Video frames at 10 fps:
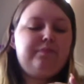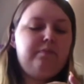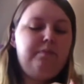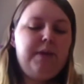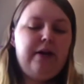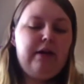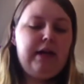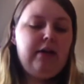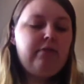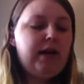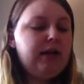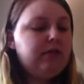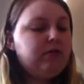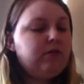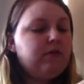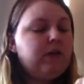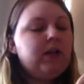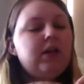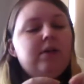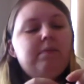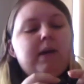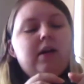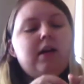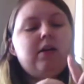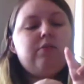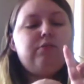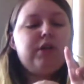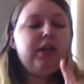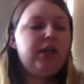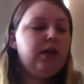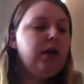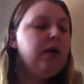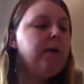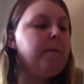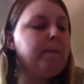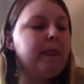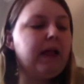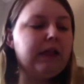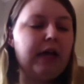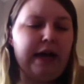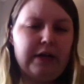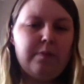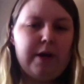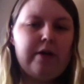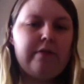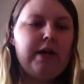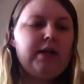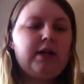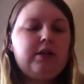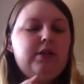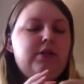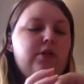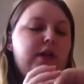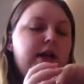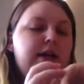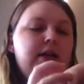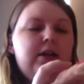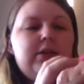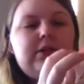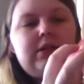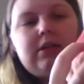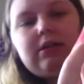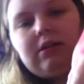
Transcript: berry red sort of color, but like a really a light berry red color. So that is